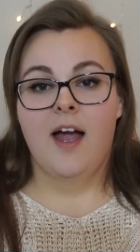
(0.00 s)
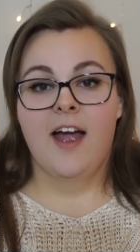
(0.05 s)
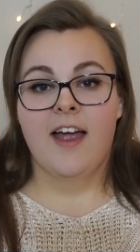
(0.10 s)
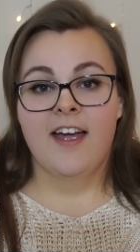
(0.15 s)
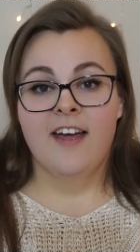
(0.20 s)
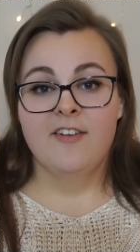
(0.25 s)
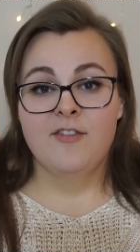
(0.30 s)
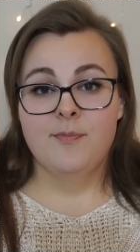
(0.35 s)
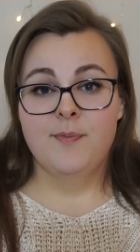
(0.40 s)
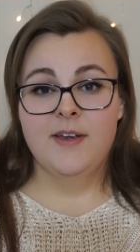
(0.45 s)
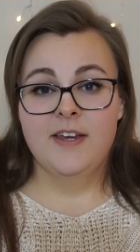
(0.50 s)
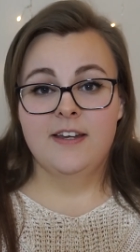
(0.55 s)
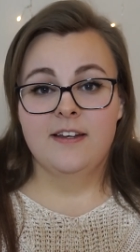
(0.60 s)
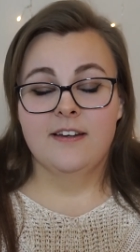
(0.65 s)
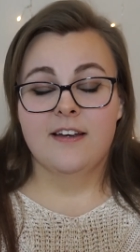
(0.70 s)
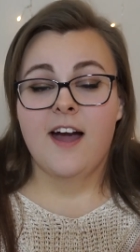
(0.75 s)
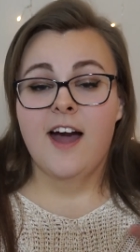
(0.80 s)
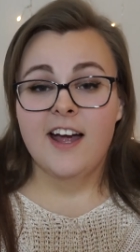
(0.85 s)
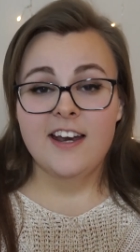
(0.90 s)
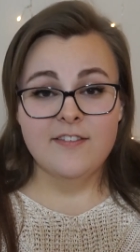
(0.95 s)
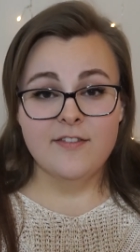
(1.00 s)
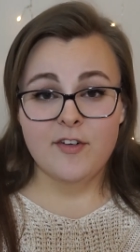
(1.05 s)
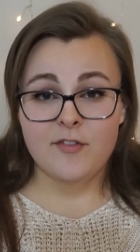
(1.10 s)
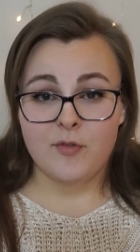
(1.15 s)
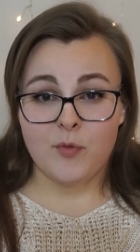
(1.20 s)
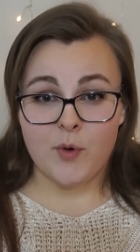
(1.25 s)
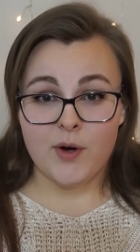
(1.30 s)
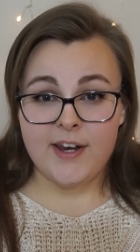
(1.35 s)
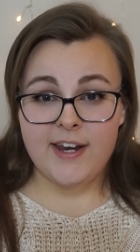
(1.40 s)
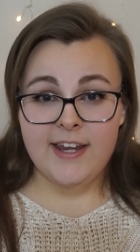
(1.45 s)
I have been kind of
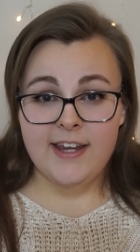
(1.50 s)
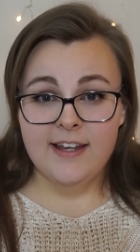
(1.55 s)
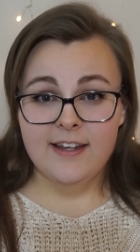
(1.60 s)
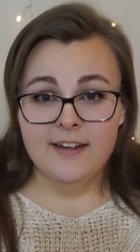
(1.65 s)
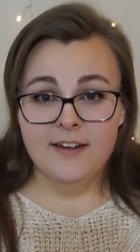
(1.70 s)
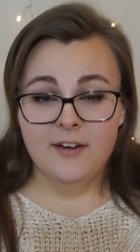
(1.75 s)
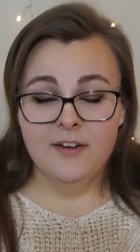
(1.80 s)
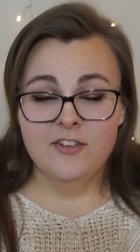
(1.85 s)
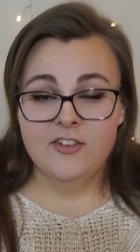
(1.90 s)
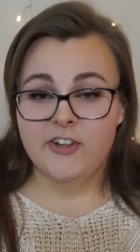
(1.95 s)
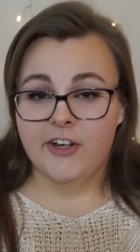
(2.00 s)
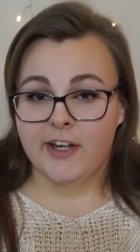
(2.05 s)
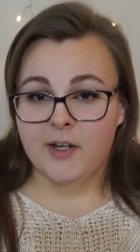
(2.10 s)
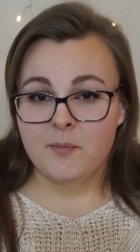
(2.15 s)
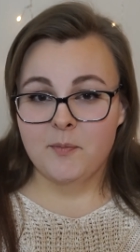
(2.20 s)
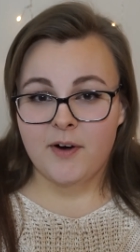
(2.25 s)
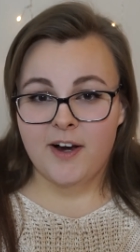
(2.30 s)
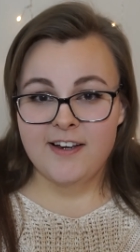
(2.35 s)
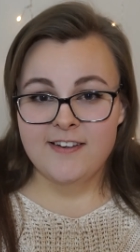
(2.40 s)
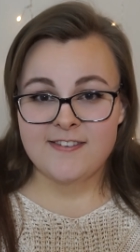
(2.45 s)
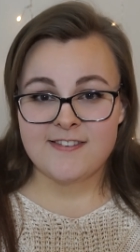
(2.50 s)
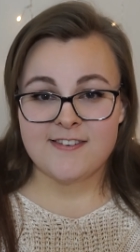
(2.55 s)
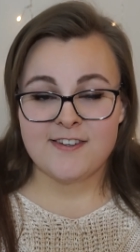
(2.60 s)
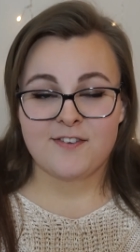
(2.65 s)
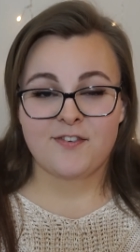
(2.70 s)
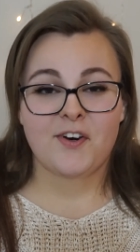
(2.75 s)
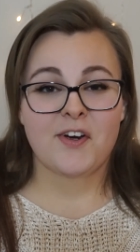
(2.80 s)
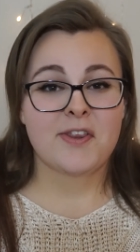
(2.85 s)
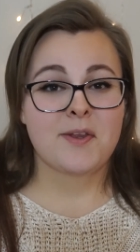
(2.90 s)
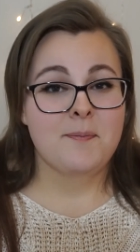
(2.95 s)
avoiding chicken
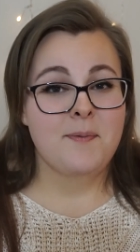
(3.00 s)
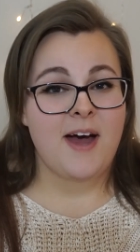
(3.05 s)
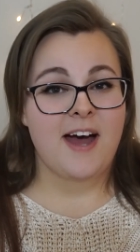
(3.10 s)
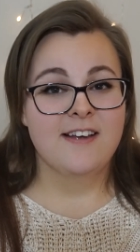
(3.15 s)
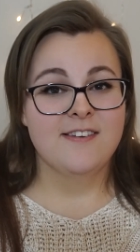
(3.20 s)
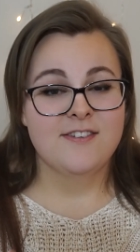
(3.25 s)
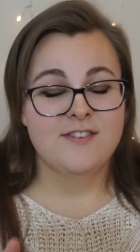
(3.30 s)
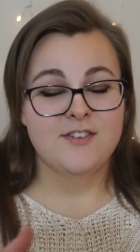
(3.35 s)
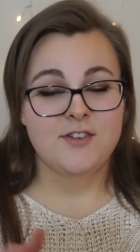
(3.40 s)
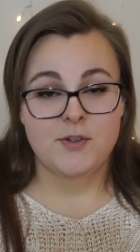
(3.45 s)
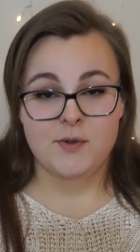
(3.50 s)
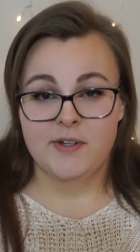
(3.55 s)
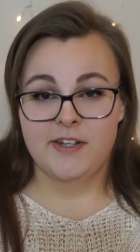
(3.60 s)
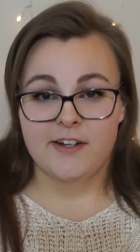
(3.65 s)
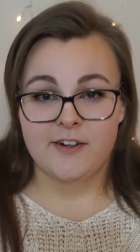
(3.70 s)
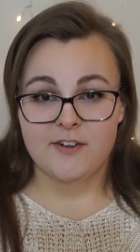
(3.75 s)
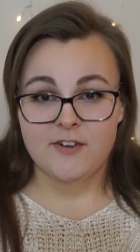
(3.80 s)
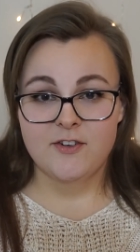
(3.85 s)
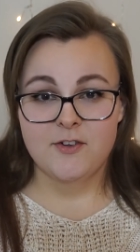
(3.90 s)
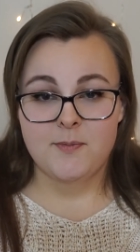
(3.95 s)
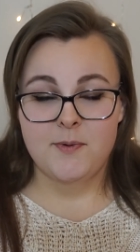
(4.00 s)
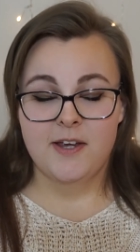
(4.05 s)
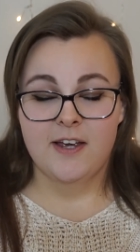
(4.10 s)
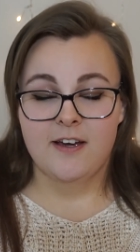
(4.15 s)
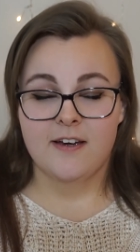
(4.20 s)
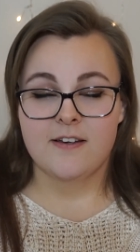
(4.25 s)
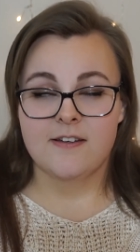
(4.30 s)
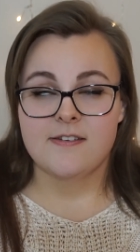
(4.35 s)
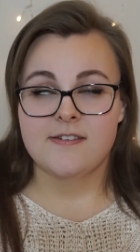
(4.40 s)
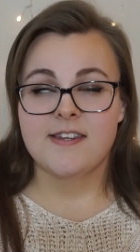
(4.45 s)
breasts for the past two years
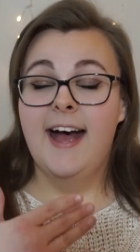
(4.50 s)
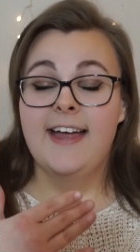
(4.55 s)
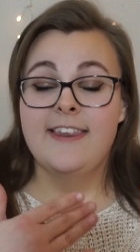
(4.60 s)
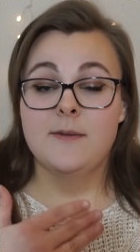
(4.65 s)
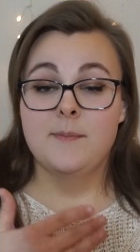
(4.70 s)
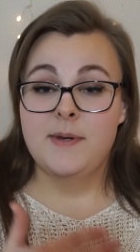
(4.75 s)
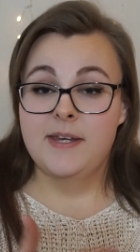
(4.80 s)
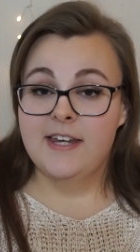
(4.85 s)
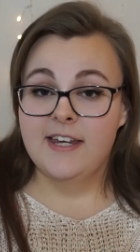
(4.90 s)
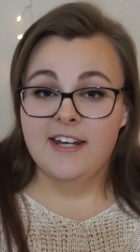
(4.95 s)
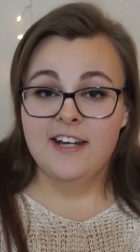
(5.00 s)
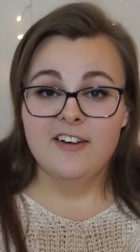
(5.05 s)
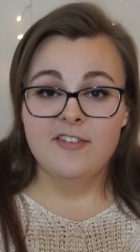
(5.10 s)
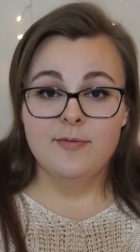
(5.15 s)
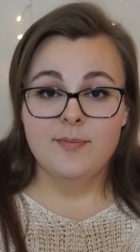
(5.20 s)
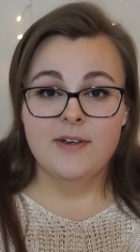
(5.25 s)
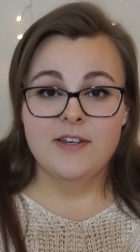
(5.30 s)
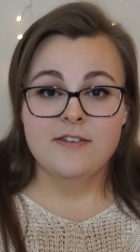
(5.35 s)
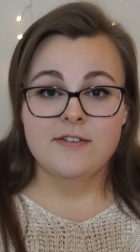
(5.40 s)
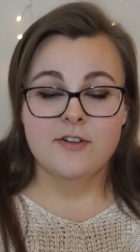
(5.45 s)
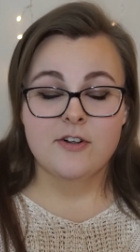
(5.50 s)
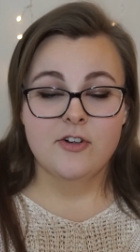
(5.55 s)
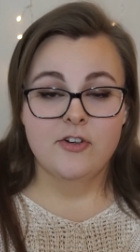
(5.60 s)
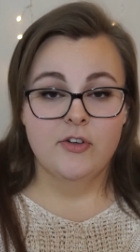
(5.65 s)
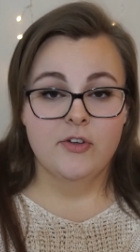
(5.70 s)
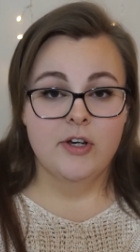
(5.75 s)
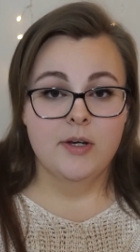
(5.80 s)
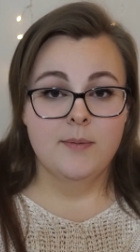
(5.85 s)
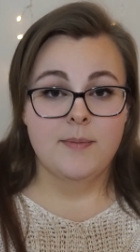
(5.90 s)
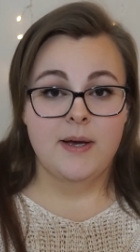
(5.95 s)
because at the beginning of my
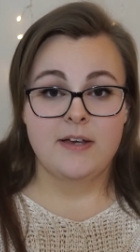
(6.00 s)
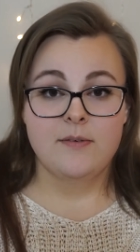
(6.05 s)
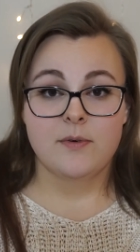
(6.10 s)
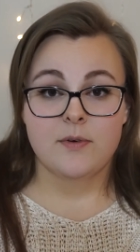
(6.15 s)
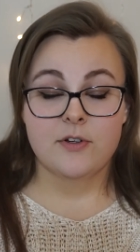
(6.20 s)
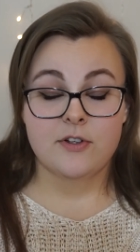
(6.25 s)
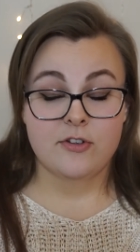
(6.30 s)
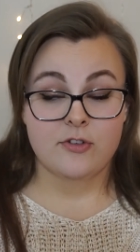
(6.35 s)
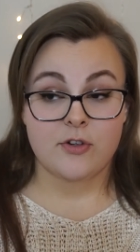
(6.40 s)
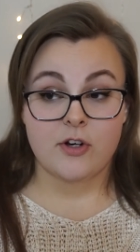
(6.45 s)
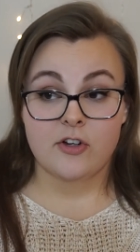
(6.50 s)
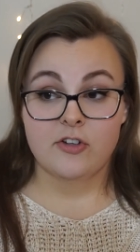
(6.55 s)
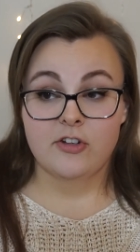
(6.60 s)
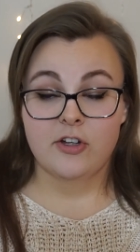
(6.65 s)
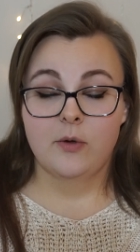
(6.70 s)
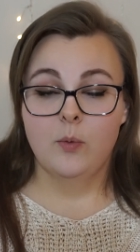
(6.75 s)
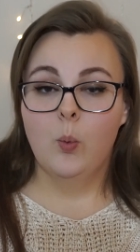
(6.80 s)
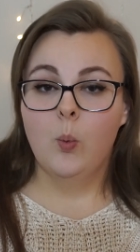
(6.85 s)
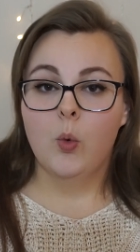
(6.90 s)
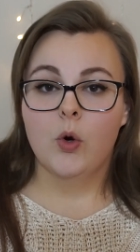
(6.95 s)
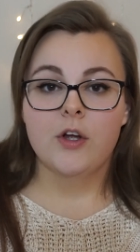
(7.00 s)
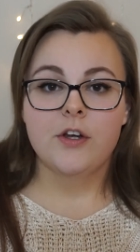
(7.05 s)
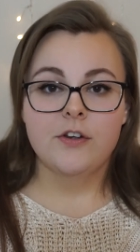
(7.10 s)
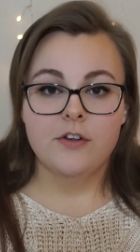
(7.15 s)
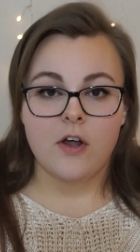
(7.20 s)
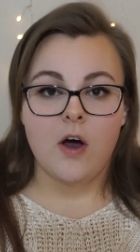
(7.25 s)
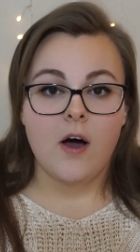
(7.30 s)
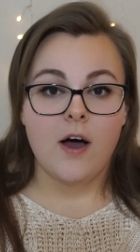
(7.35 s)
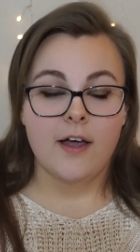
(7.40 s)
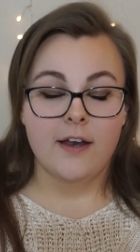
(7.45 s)
surgery, my restriction would
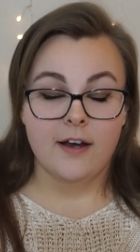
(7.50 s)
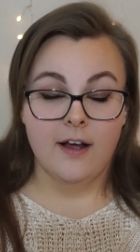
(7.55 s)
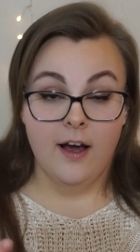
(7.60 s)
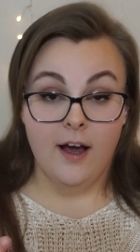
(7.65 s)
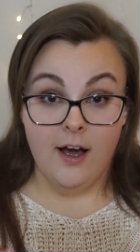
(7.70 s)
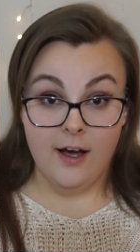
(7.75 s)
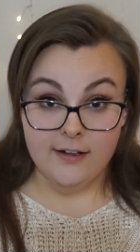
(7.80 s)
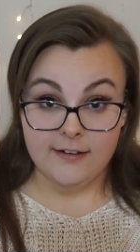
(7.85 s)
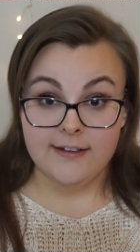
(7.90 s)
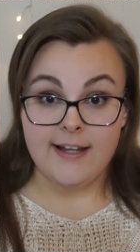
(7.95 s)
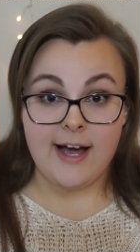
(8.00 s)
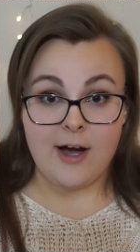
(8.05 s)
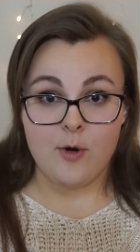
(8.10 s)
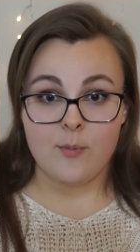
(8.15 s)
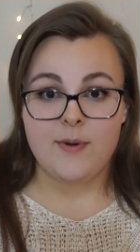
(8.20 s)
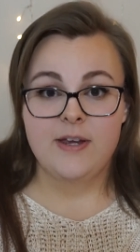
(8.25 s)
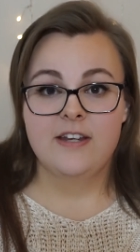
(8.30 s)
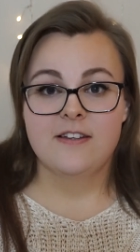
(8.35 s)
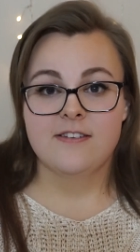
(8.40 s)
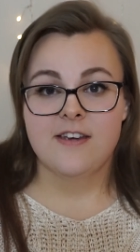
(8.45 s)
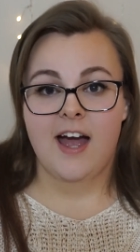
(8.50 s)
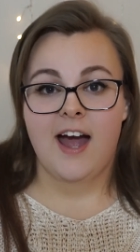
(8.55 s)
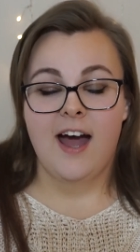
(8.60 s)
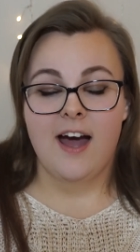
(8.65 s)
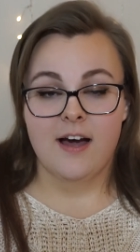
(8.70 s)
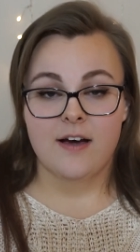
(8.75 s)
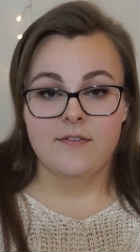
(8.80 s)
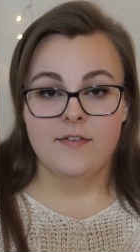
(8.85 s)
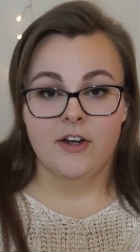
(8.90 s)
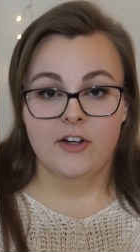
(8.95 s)
not allow me to
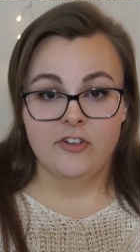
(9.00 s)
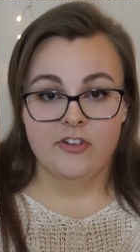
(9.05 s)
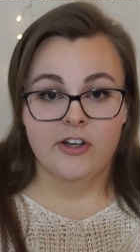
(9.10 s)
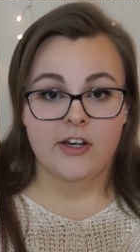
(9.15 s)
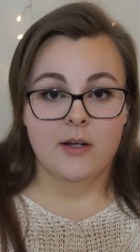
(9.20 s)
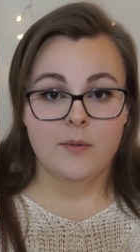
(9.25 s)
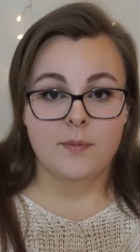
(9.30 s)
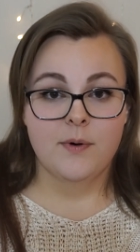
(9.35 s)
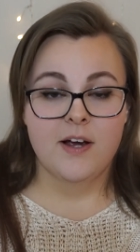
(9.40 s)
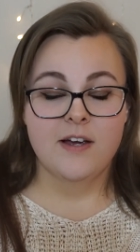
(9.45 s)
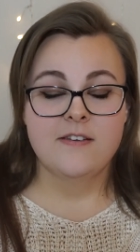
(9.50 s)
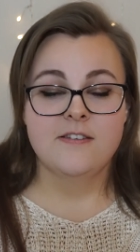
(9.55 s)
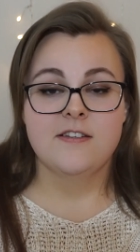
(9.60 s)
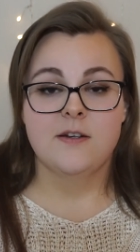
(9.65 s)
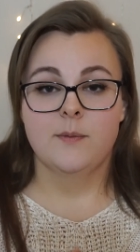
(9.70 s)
have a chicken breast.